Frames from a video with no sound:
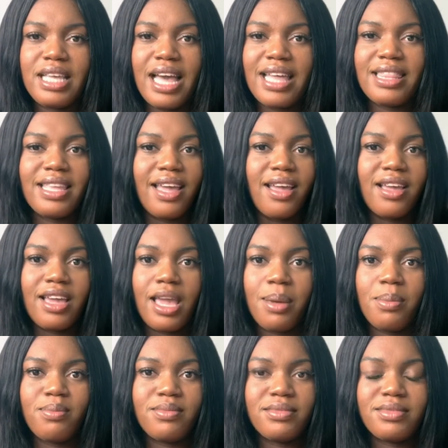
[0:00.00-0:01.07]
And the hair
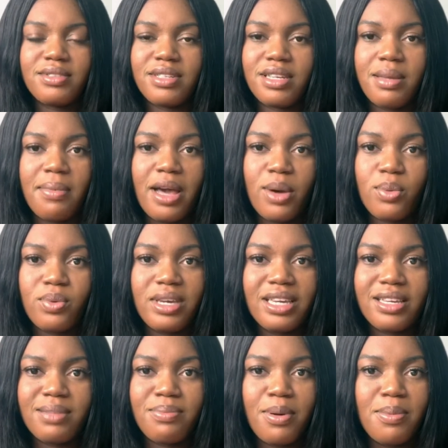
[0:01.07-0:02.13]
came in about a
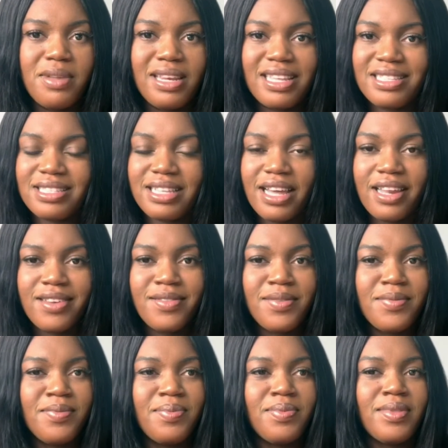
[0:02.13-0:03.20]
week, probably less than.
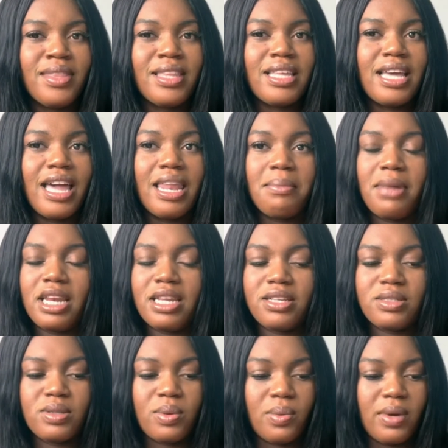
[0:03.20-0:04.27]
And I made it
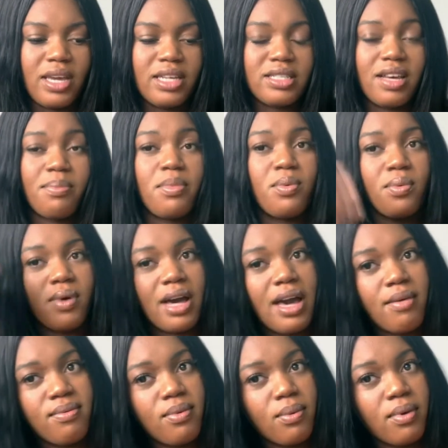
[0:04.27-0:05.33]
into a wig. So
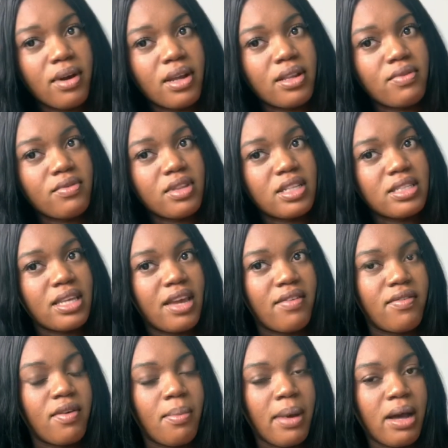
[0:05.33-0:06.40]
I've been rocking this hair
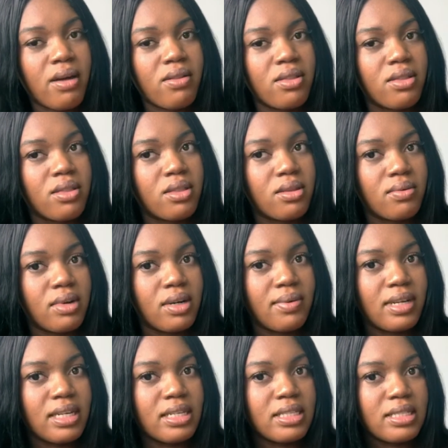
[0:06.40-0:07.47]
for about 3
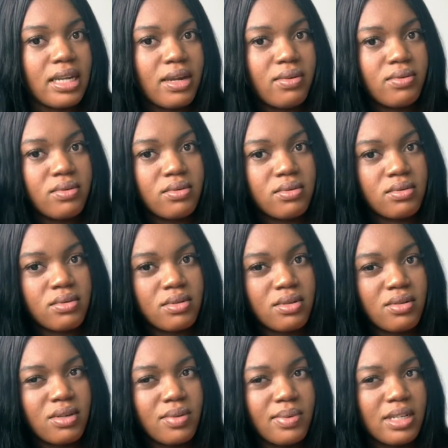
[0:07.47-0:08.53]
weeks now.
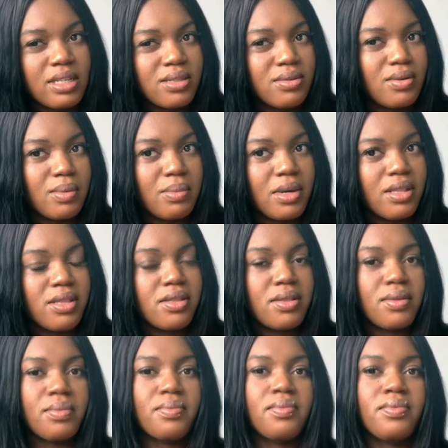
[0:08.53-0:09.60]
3 weeks to a month.